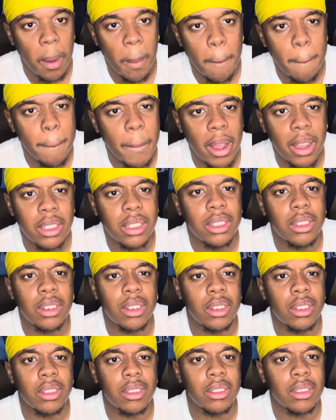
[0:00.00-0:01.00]
make
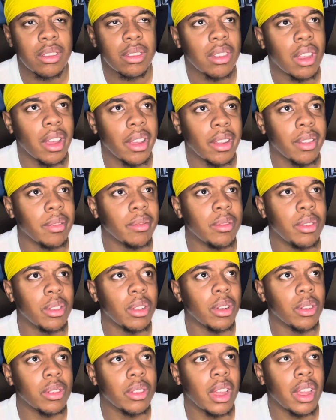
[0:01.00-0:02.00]
sure that, you
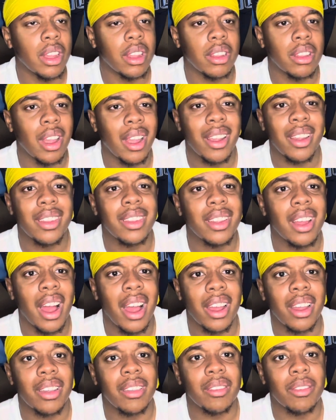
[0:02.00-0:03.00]
know, they
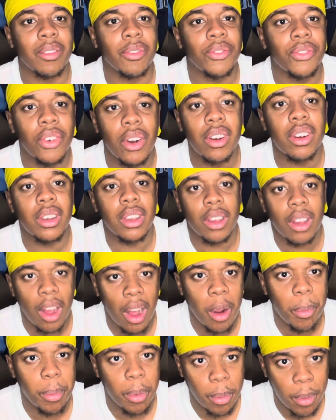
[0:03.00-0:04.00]
not fully
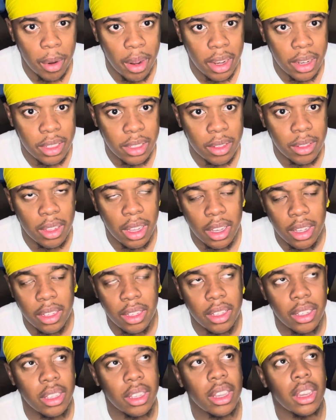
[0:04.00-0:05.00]
compromised on that
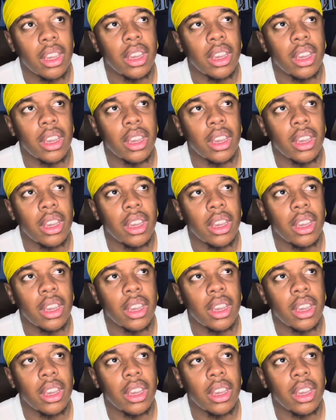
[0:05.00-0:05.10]
end.